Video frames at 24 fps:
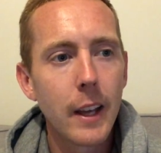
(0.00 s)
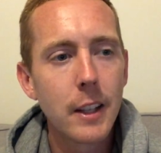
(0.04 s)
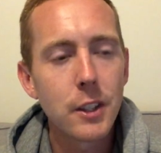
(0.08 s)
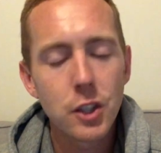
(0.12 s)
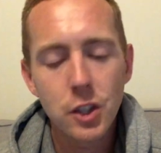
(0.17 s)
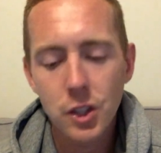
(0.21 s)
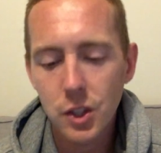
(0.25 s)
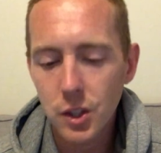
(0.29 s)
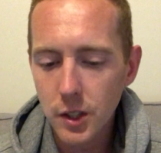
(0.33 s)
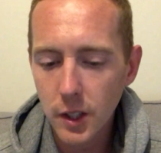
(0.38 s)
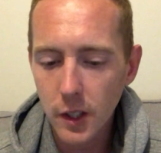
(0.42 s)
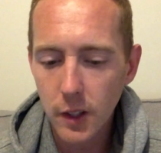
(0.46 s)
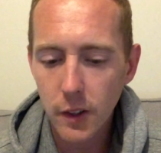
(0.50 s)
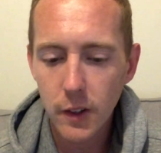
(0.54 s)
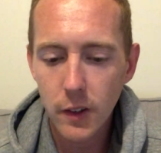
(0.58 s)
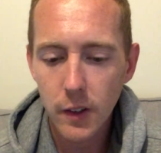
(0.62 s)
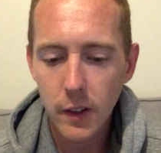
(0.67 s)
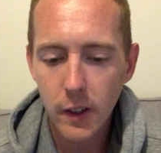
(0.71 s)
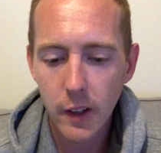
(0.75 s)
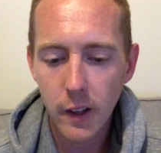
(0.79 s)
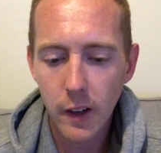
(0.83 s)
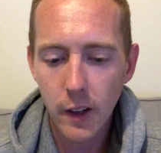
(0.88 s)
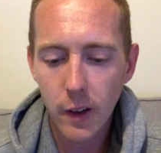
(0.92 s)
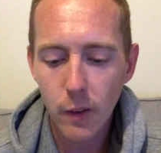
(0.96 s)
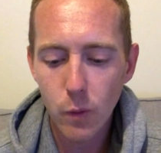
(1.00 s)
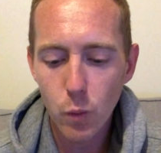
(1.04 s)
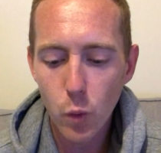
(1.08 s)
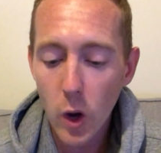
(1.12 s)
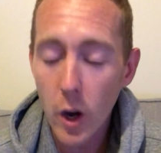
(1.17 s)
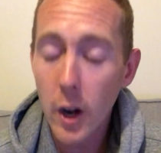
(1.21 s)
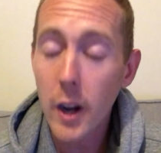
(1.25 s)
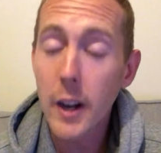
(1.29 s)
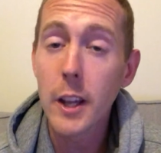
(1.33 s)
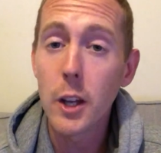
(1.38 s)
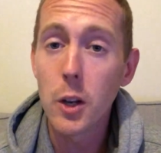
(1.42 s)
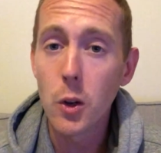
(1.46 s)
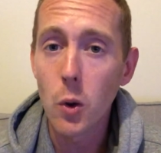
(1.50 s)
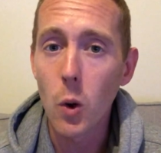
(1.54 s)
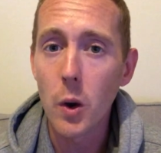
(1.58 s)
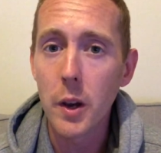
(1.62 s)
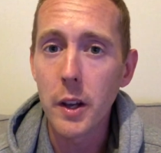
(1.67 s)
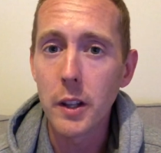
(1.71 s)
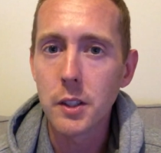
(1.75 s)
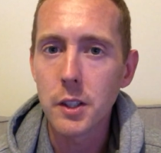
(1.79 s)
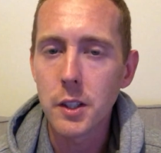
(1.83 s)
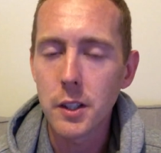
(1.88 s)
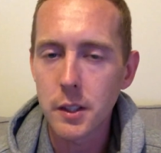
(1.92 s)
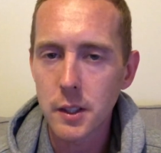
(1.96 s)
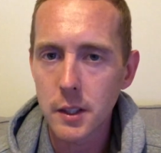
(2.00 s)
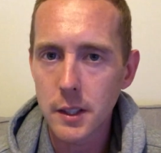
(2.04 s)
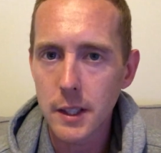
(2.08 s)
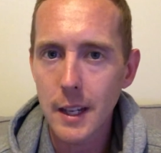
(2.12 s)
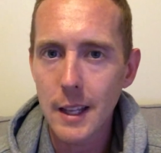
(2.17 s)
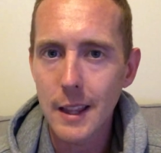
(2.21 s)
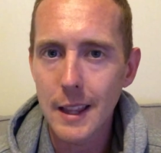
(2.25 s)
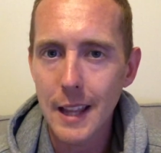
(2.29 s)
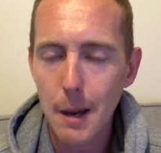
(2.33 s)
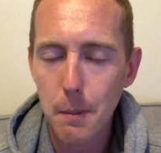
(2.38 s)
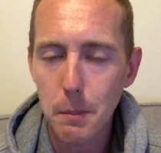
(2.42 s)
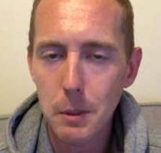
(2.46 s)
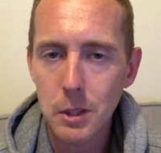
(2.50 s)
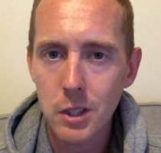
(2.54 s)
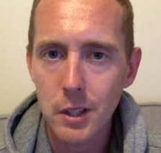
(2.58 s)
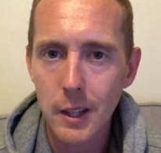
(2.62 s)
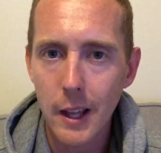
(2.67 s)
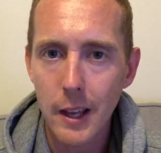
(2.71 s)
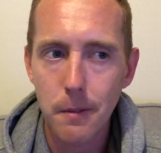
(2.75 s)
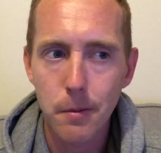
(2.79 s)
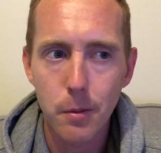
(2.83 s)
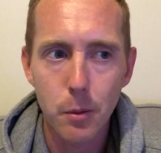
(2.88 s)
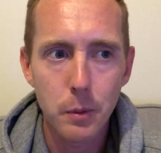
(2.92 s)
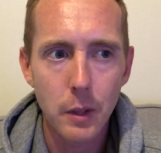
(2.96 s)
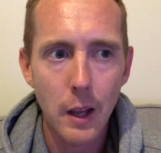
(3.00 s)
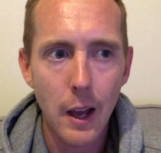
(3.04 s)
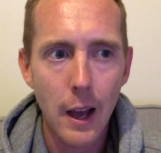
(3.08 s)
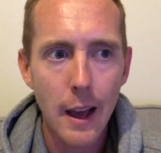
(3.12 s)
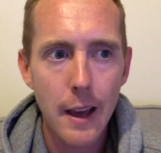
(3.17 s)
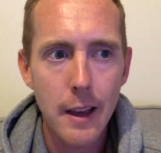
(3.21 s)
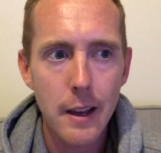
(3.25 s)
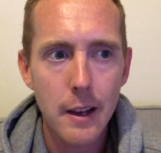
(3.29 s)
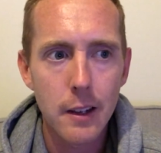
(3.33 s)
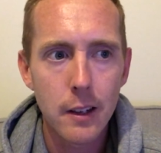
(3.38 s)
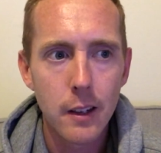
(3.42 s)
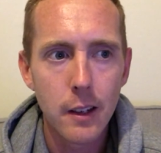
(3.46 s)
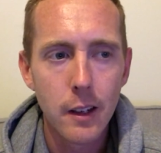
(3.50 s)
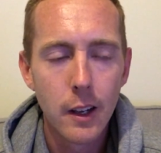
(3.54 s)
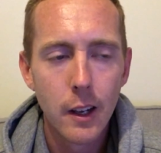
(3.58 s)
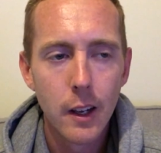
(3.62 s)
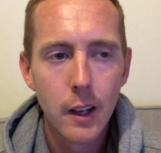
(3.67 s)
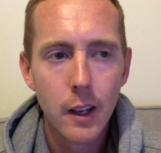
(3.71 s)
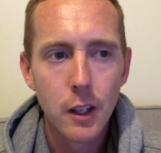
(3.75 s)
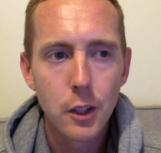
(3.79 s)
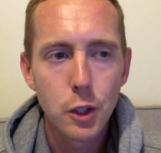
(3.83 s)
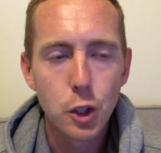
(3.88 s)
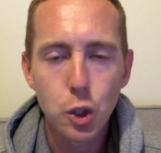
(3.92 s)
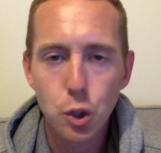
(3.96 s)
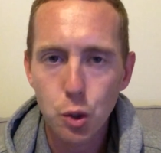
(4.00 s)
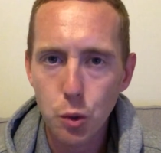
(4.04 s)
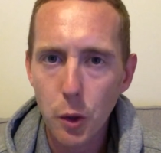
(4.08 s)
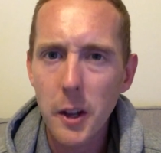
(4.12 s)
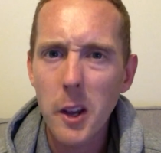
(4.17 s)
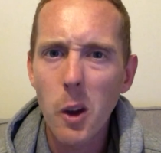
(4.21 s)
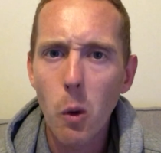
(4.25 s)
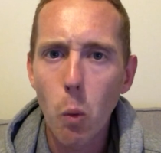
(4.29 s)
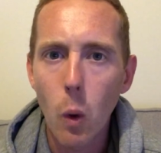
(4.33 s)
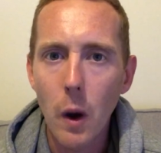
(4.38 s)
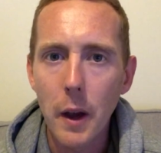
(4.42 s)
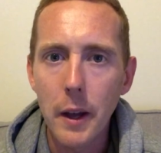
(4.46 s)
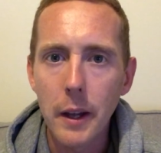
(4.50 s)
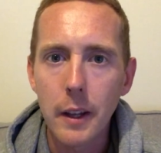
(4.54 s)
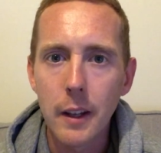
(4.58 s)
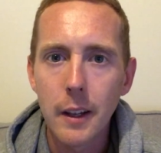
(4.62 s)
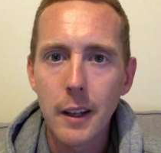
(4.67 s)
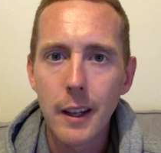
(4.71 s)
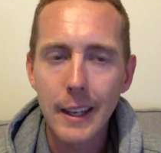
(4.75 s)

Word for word: it's really annoying to see that mistake from De Gea straight away.